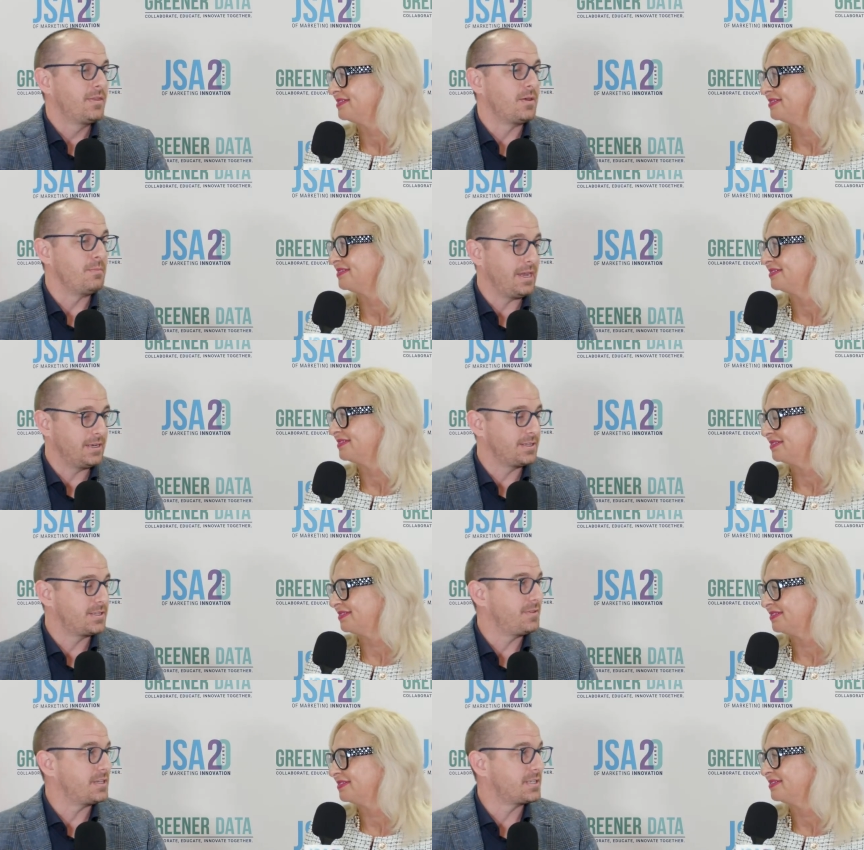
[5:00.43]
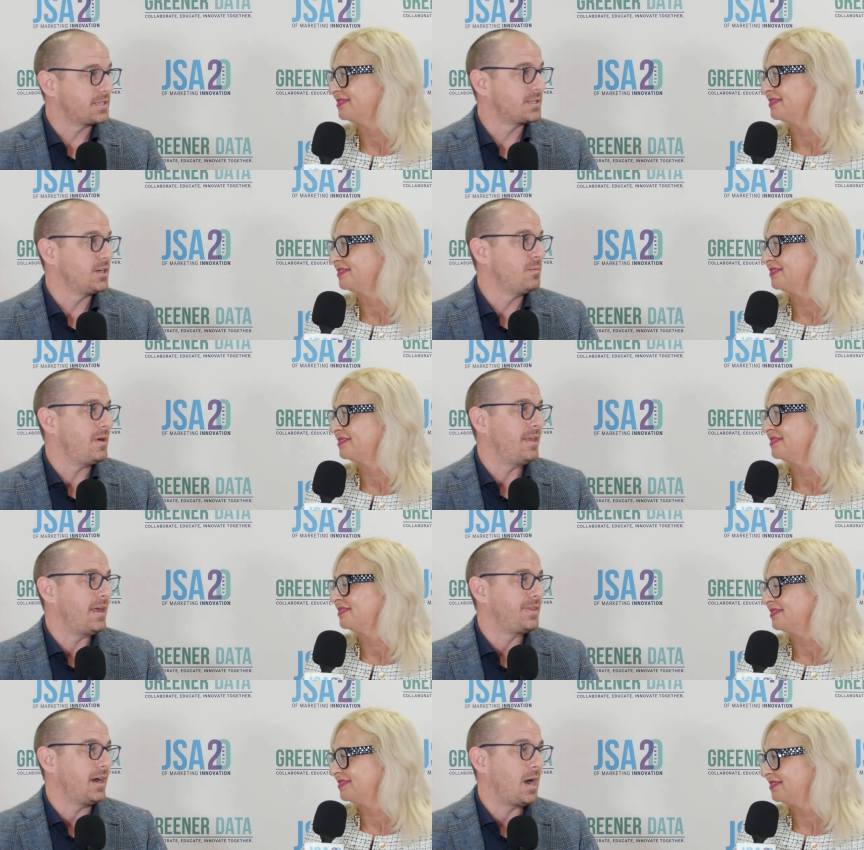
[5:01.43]
Speaker 1: the maintenance of the system and
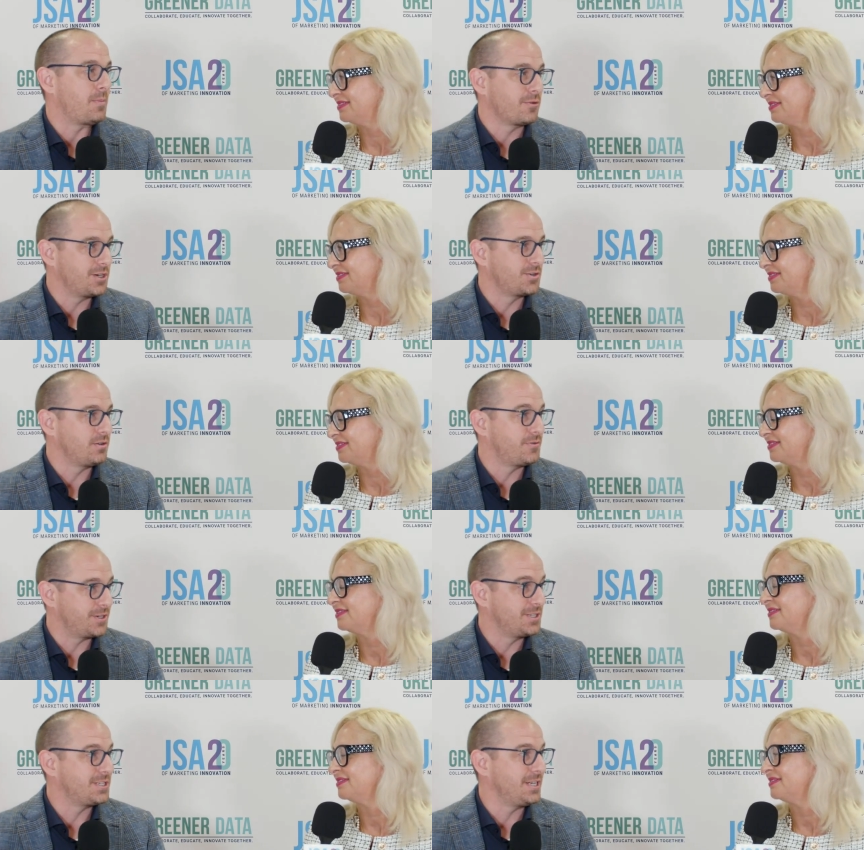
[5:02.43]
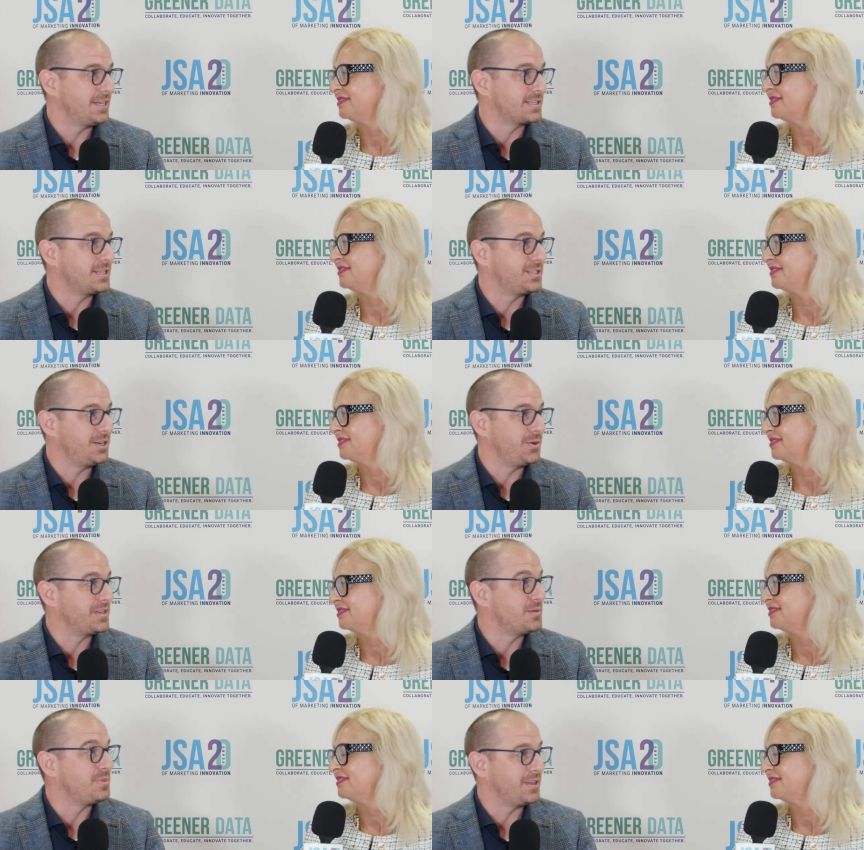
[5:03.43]
that the operational efficiency is continuing
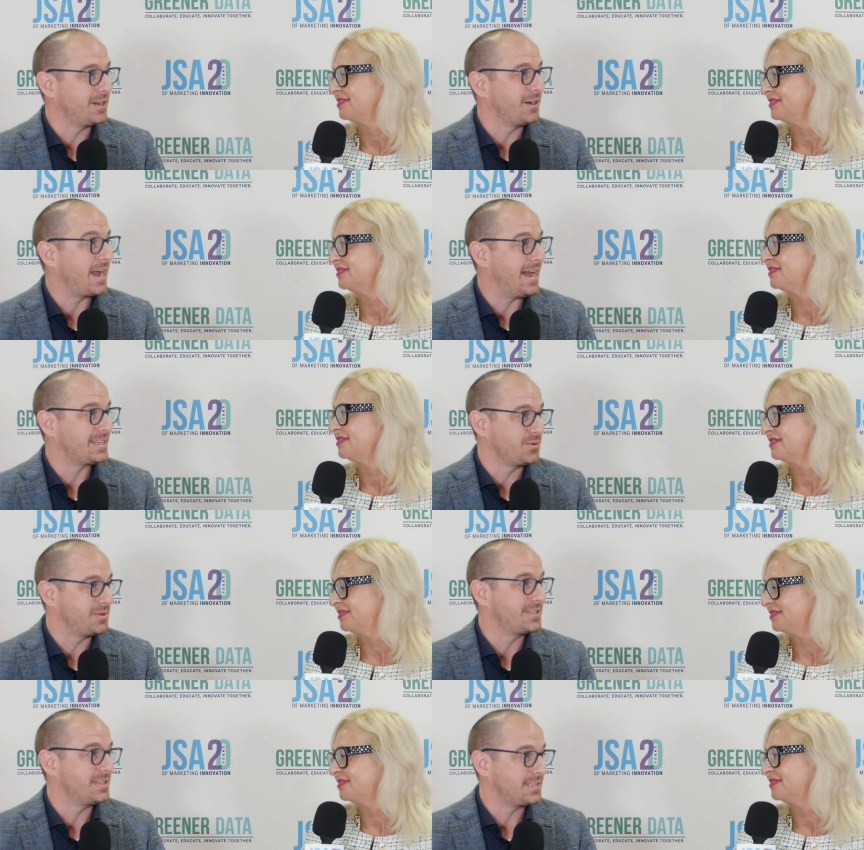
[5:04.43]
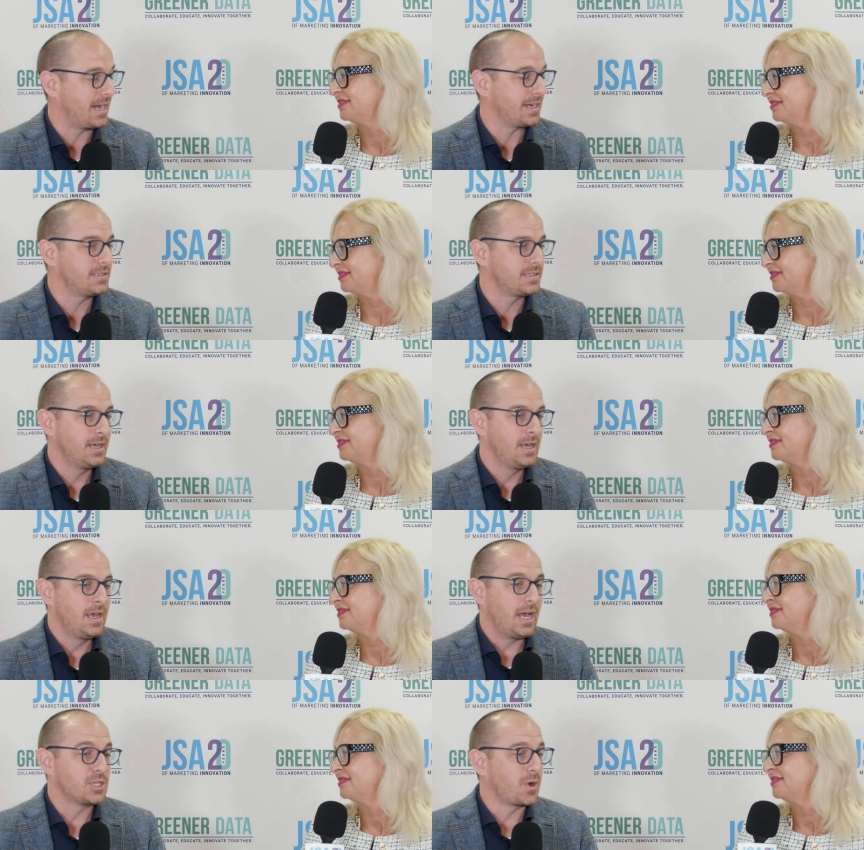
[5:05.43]
to be there as it was designed,
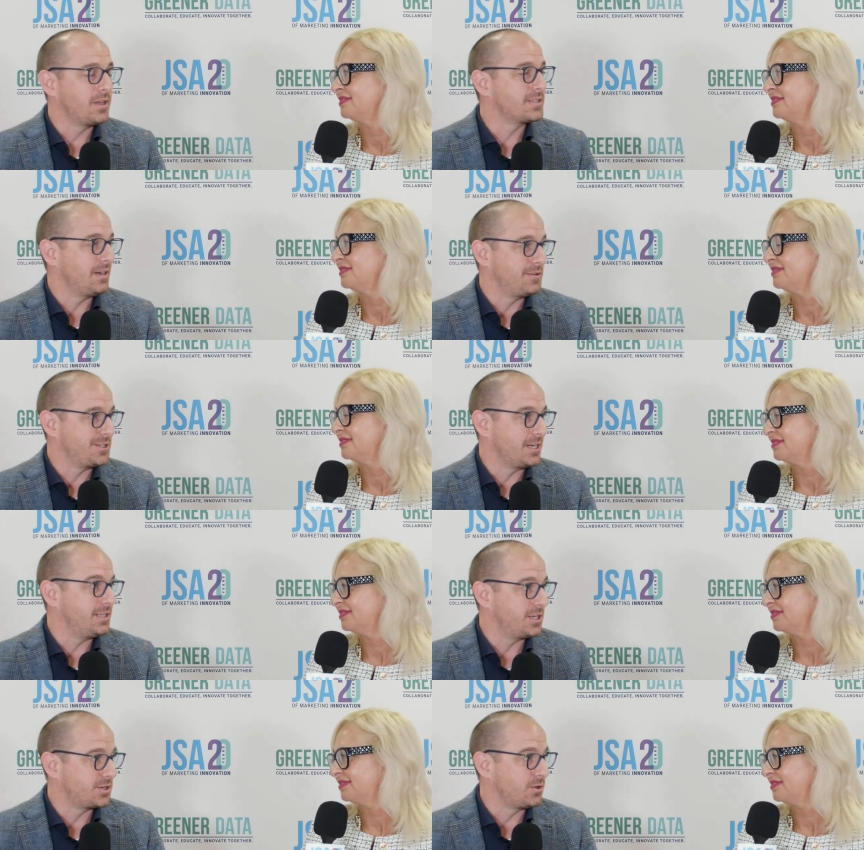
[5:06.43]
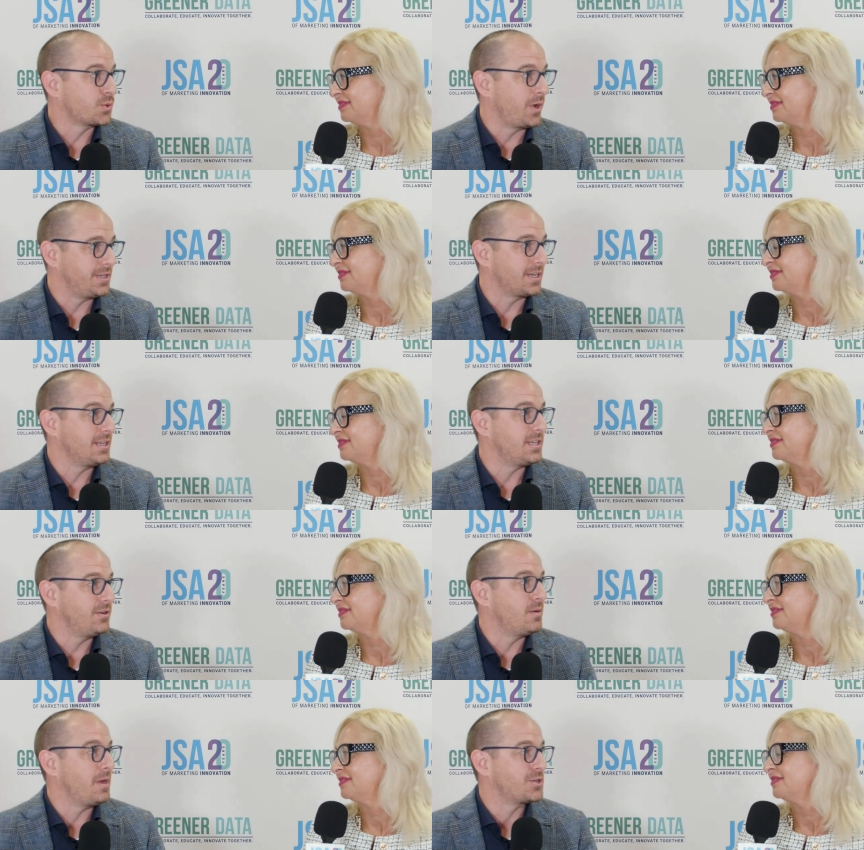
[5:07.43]
as well as leveraging a digital twin to continue to make